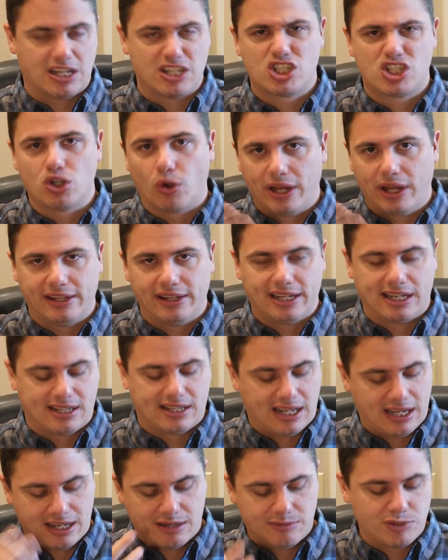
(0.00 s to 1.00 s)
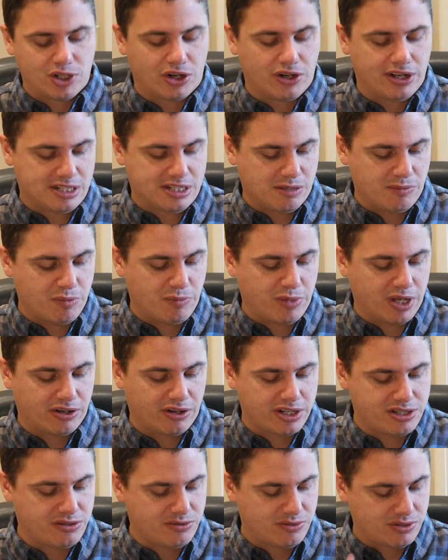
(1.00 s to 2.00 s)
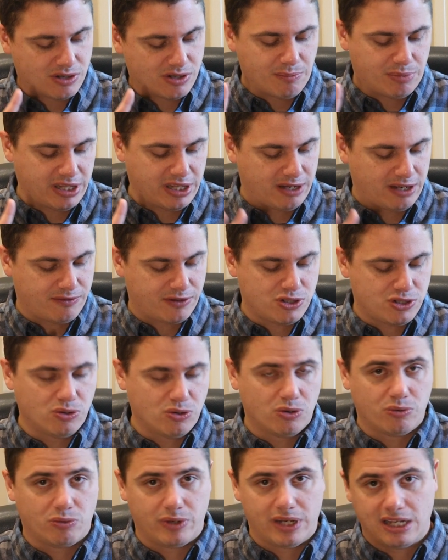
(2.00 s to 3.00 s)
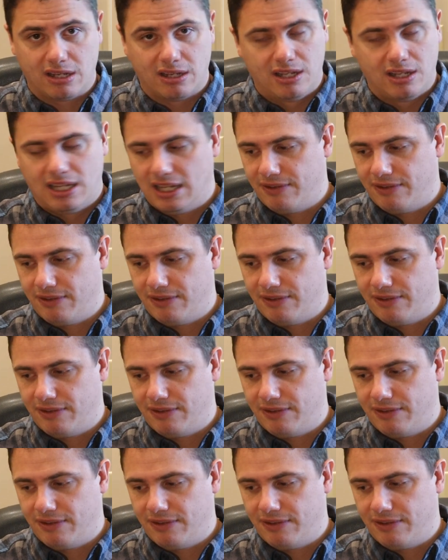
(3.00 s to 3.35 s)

and soiling and getting them dirty is gonna be the bigger issue. So I'm I'm planning for two a week.